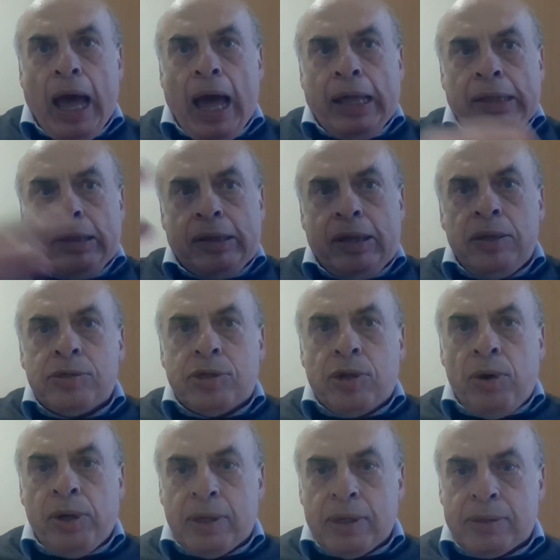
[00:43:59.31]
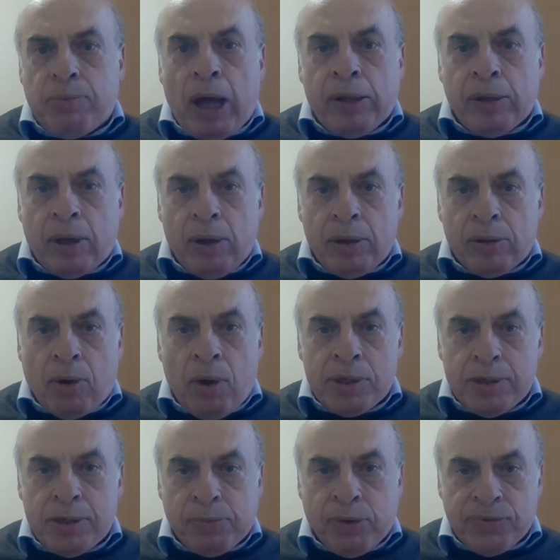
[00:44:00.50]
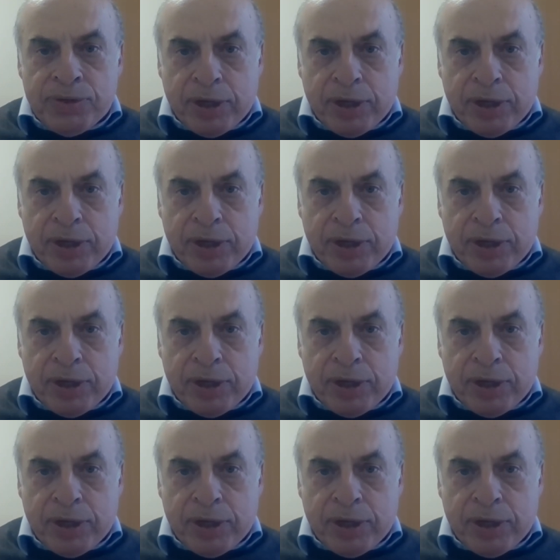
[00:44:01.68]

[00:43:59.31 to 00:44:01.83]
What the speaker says: and he saw it as one concept of